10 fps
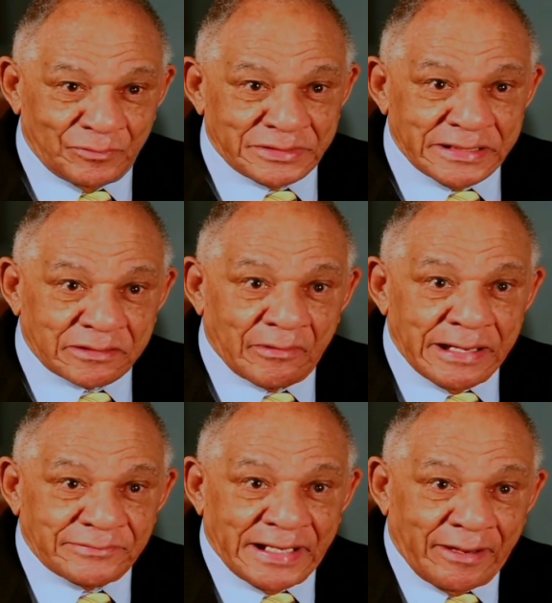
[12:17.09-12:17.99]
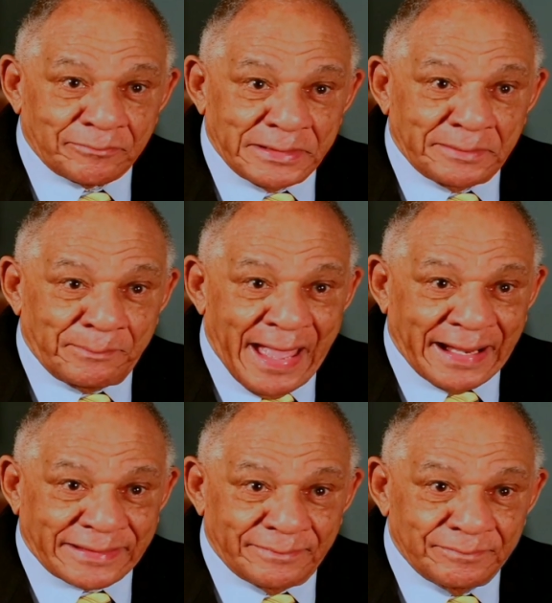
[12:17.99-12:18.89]
When Dick Gregory hired me to
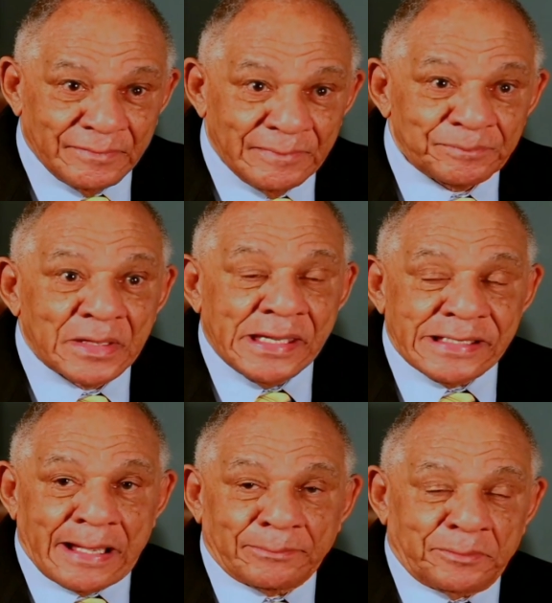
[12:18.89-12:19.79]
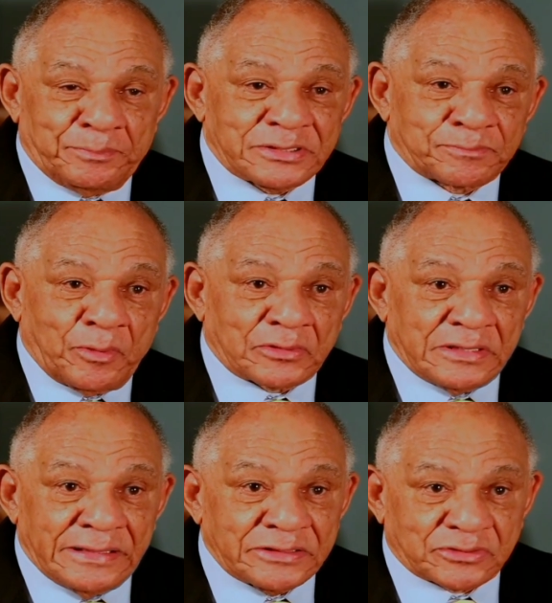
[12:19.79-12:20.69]
back him, he come to Pittsburgh
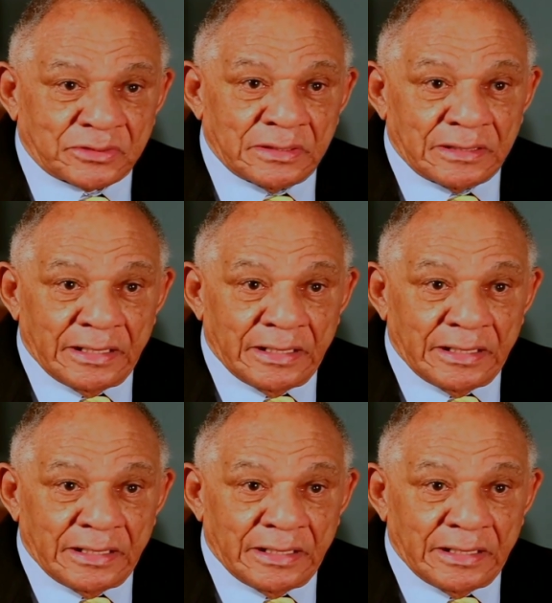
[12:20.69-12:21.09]
to lecture